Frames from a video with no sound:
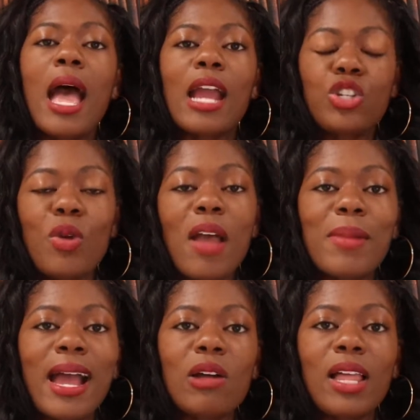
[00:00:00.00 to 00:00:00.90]
I do have
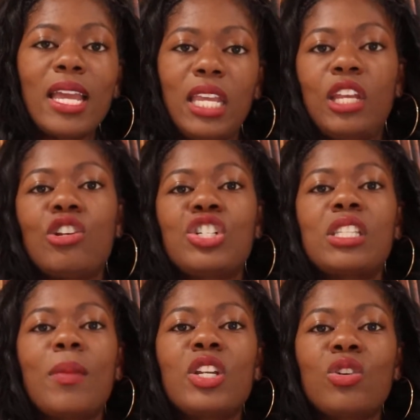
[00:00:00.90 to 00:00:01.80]
my outline here just
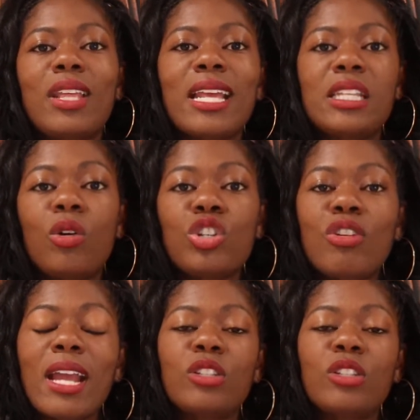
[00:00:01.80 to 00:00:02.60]
to make sure that I stay on track.